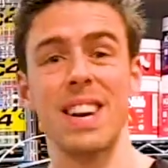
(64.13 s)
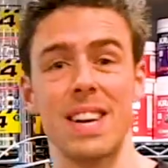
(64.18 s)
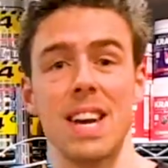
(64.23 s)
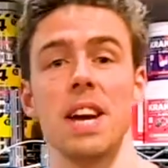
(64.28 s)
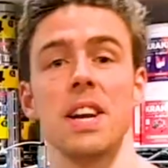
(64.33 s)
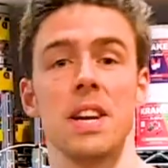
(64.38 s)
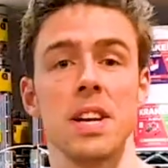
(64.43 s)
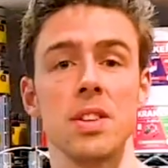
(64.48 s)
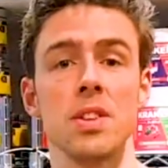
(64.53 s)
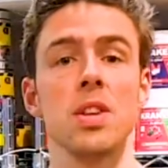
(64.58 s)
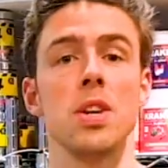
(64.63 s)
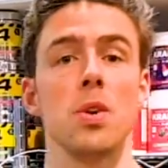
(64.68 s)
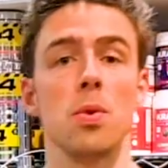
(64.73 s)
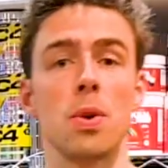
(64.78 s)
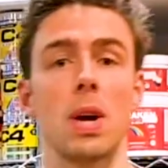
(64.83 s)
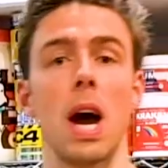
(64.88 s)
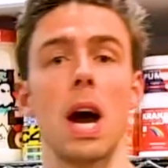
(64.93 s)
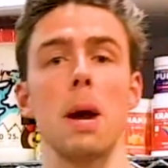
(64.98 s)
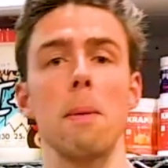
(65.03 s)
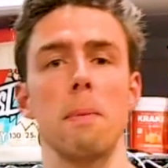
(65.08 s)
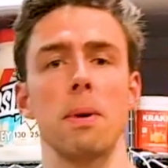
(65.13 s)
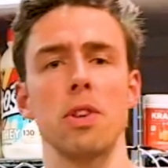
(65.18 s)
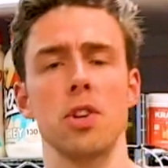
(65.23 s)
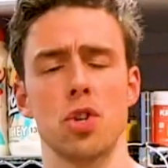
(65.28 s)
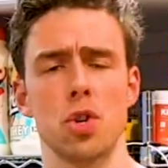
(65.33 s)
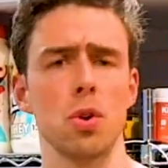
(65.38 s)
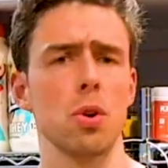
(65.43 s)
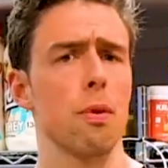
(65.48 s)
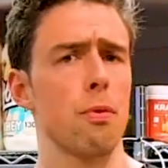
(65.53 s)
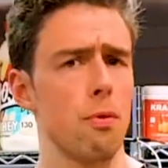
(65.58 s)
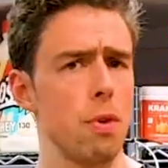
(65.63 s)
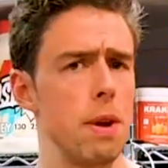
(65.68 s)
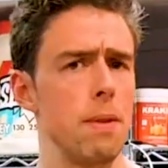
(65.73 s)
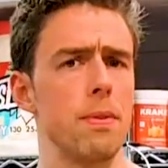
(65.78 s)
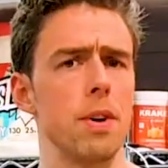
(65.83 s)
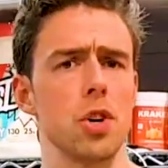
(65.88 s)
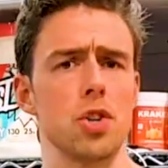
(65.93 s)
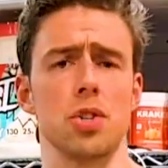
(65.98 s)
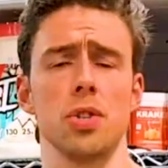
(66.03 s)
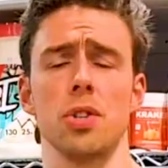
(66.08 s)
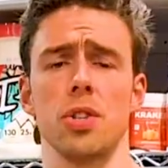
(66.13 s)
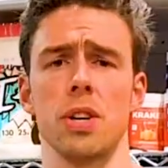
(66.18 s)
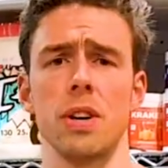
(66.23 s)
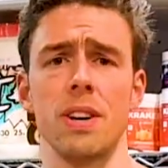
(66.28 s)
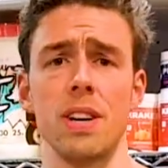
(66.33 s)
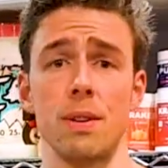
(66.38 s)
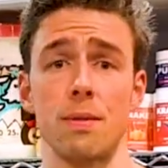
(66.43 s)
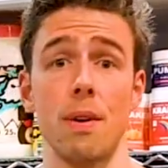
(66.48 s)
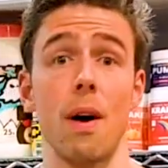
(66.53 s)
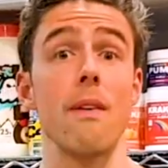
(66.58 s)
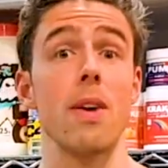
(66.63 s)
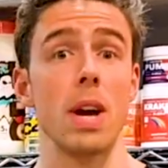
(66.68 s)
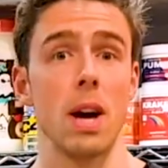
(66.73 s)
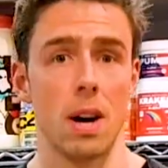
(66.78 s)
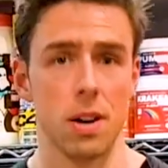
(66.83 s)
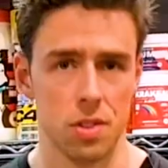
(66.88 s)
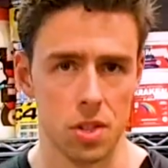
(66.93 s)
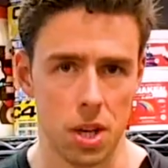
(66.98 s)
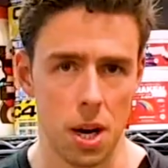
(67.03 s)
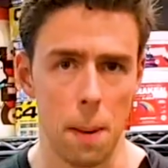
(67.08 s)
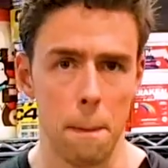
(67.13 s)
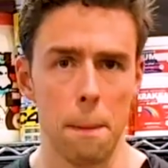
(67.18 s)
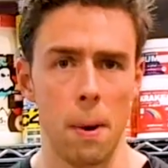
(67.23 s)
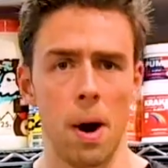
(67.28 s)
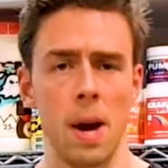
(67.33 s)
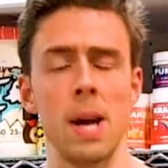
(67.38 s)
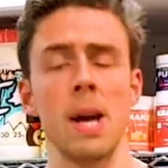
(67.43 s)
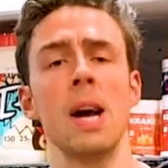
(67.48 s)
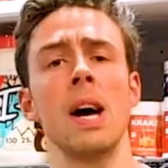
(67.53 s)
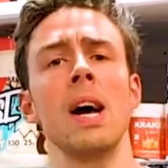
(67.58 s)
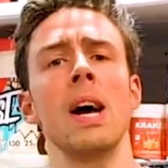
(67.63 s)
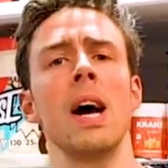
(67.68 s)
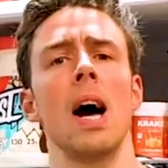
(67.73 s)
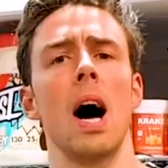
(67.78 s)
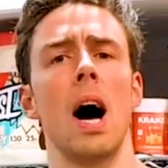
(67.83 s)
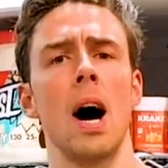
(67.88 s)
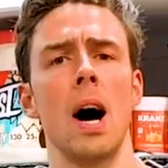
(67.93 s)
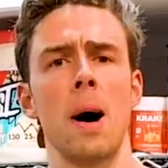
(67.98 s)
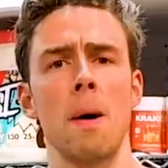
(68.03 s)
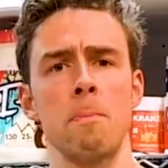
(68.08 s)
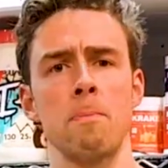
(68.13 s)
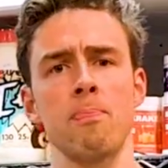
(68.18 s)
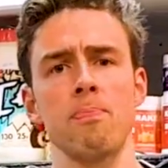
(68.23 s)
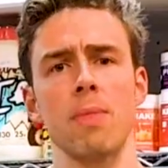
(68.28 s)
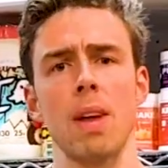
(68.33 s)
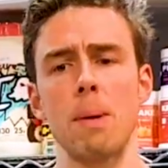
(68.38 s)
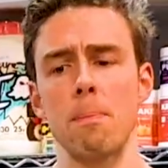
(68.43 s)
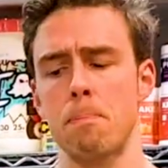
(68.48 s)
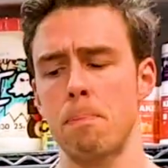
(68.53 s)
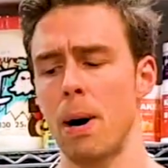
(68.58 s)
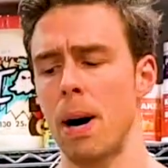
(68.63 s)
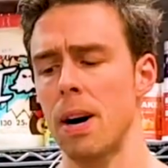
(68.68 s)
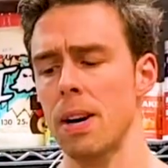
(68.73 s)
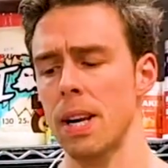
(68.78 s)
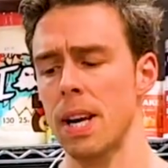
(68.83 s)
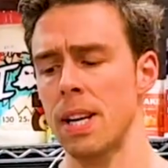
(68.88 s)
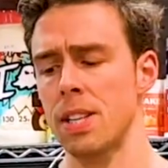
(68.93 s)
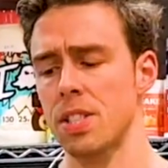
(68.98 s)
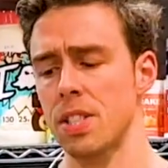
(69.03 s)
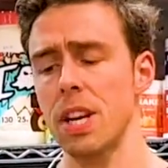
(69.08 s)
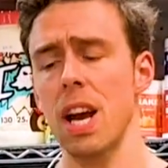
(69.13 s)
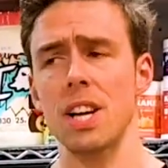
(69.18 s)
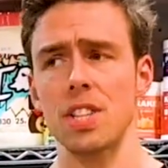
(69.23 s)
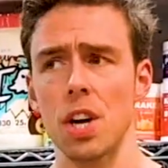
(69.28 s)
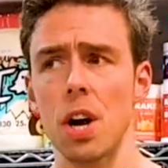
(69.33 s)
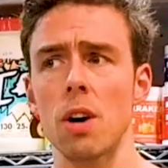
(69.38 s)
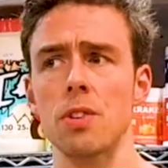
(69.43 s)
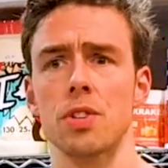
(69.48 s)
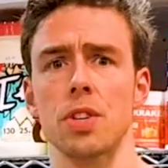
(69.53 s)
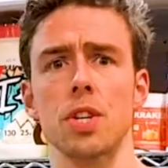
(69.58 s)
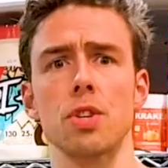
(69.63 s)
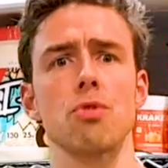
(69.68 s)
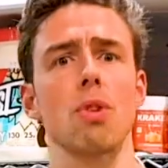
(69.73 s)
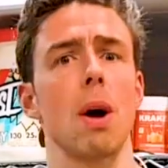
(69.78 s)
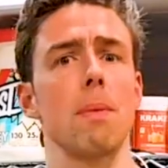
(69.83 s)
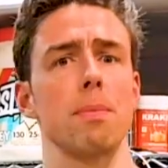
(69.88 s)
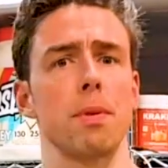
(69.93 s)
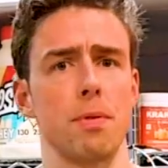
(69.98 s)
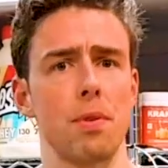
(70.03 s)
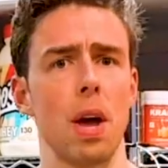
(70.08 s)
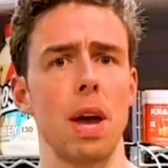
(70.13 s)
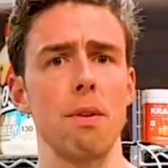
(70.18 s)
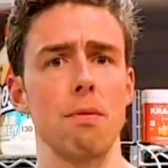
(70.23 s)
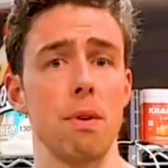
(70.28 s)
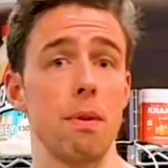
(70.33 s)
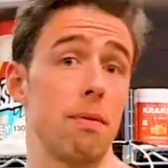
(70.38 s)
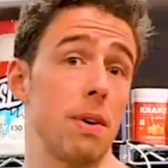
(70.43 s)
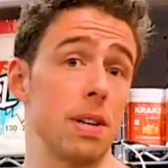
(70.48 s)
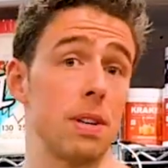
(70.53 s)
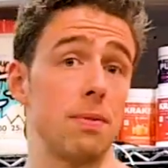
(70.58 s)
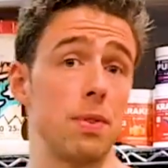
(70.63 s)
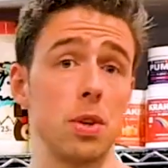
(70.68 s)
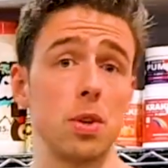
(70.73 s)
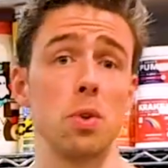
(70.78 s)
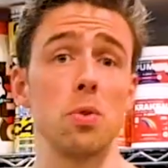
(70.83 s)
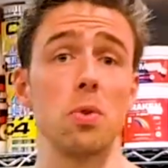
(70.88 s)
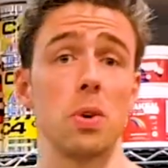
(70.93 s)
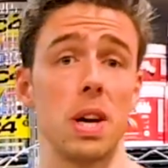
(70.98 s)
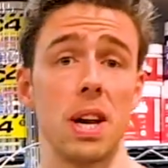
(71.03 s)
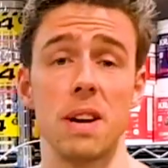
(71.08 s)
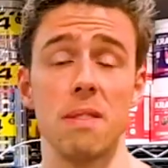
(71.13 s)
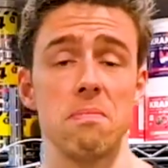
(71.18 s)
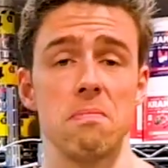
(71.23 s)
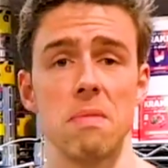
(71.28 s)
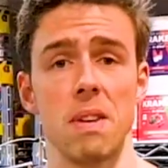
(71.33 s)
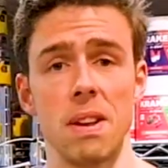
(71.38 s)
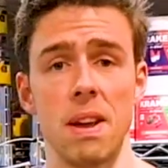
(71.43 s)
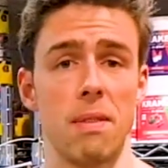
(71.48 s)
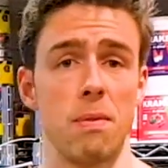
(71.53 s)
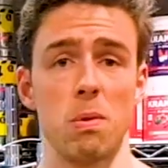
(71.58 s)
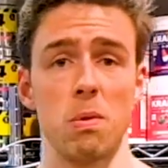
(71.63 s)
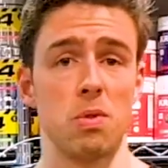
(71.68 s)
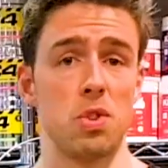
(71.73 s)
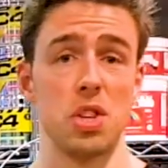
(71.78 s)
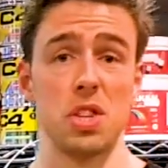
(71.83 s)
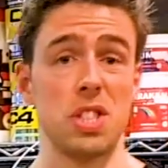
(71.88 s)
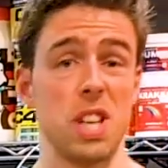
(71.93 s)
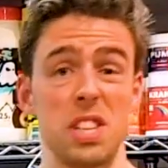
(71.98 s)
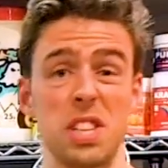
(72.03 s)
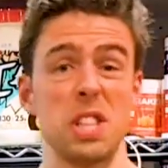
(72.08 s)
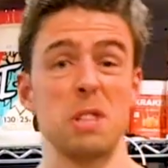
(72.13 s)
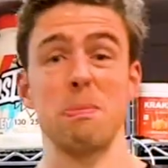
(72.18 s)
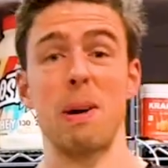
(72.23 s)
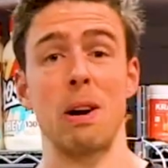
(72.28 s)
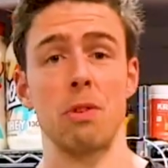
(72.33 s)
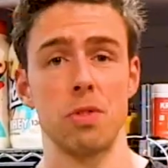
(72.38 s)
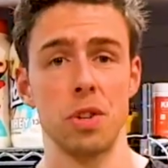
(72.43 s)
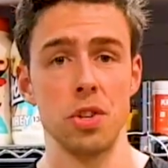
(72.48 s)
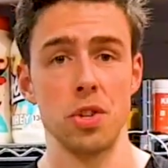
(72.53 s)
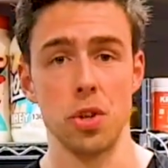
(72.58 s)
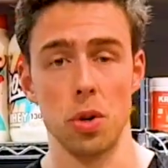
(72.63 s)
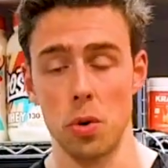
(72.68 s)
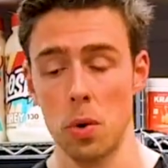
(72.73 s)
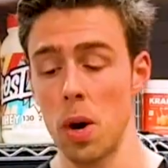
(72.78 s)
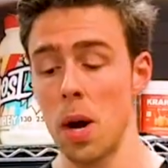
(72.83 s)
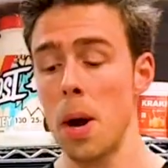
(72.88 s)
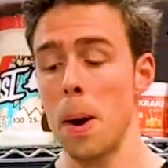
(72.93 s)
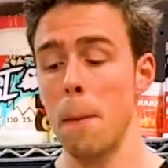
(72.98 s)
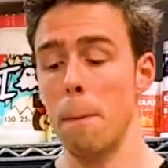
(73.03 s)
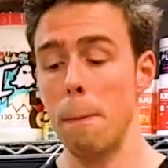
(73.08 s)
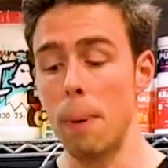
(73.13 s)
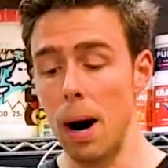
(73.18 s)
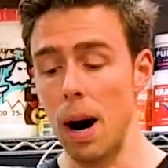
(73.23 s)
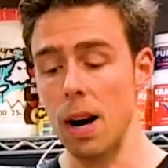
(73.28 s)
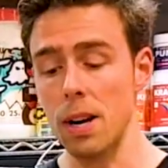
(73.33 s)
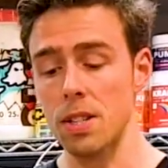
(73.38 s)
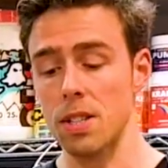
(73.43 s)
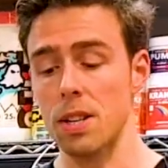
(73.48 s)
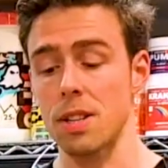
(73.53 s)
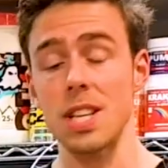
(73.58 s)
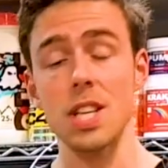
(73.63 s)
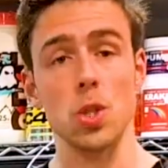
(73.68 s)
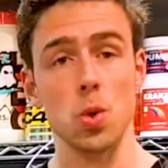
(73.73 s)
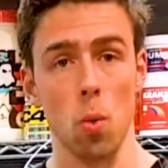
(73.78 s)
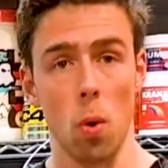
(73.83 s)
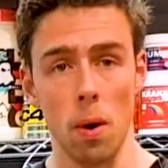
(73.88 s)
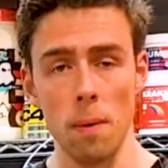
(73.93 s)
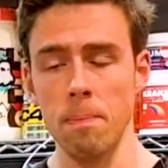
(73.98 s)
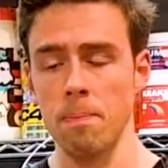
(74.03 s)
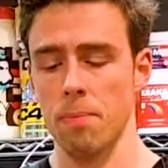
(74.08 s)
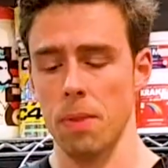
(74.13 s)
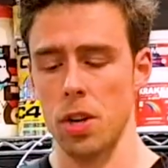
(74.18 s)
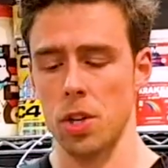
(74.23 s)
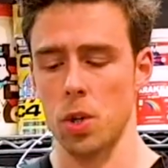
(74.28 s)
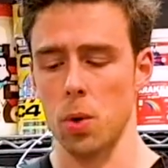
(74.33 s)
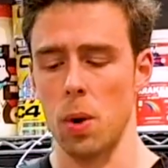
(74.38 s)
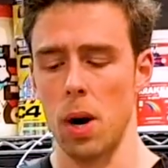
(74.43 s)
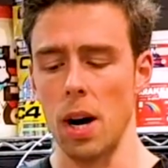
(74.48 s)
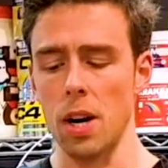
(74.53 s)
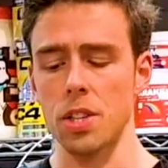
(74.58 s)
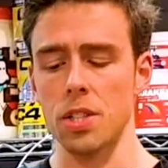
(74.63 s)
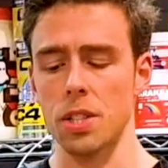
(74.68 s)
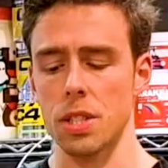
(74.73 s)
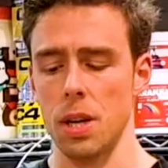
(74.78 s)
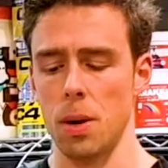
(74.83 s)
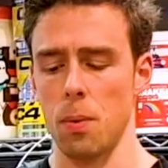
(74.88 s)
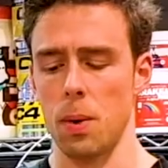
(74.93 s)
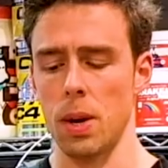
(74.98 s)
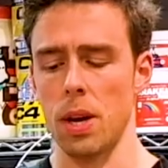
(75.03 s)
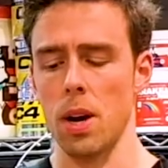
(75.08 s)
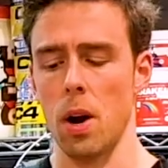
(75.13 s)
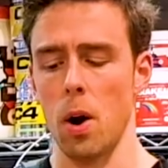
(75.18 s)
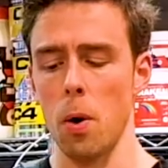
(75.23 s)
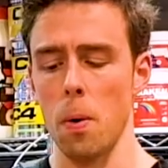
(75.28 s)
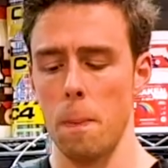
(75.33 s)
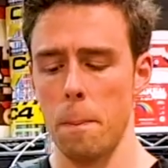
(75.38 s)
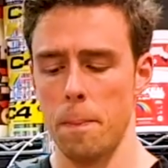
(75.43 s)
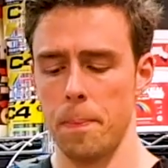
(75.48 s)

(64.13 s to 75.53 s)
get it in the UK, but the sugar-free version certainly is very hard to come by. But it's hard to describe the flavour. In fact, if you Google it, everyone just says it's Mountain Dew. But this one, to us, here we go,